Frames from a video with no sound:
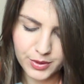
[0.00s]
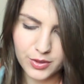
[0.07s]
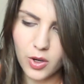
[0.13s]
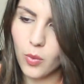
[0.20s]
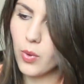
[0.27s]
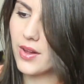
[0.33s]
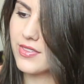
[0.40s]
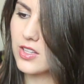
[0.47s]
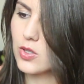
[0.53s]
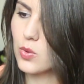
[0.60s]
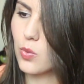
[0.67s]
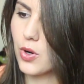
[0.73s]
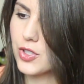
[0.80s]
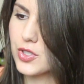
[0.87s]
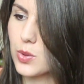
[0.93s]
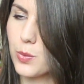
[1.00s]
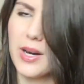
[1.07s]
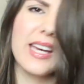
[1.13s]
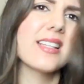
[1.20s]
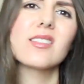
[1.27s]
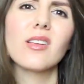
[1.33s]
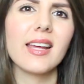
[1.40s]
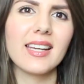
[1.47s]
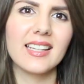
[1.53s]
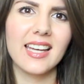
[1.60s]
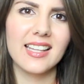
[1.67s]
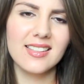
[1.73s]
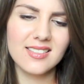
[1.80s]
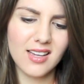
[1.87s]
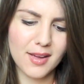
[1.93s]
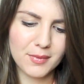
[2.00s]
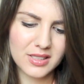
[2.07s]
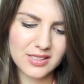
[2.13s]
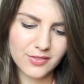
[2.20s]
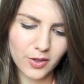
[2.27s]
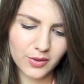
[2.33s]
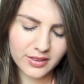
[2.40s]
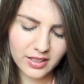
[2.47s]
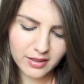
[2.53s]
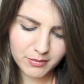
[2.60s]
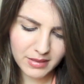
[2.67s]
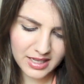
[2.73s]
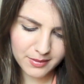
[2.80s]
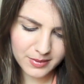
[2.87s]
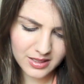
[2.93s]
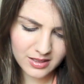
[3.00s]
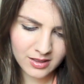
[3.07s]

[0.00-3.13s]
but not one that you wash away, so like an enzyme exfoliant maybe?